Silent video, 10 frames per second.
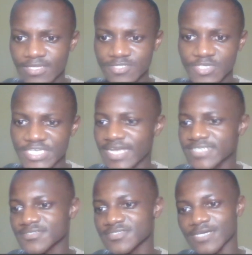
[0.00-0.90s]
So he
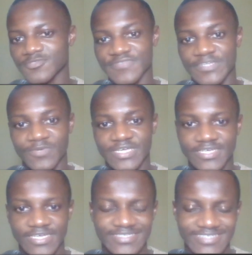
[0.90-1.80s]
castles out of the way.
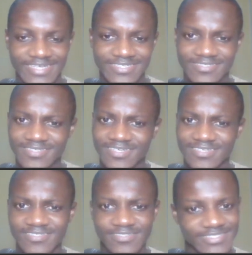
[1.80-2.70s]
King side,
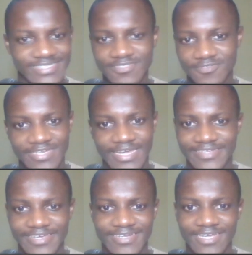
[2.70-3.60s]
it does look like
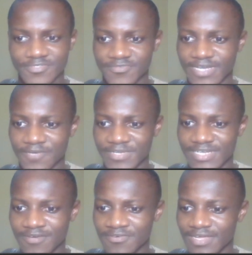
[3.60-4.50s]
the king has to run away
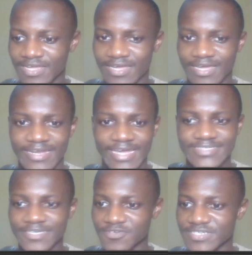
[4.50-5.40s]
now. And I
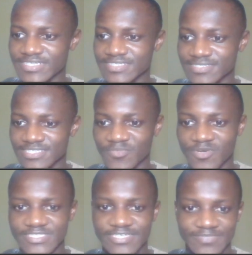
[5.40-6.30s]
take on d6, the
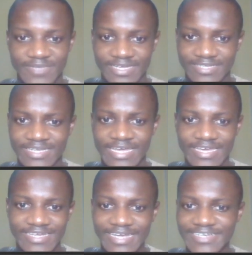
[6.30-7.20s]
pawn takes back. And
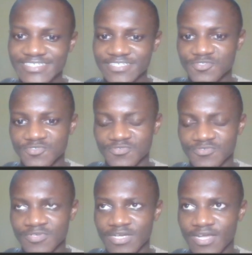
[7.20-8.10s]
in addition to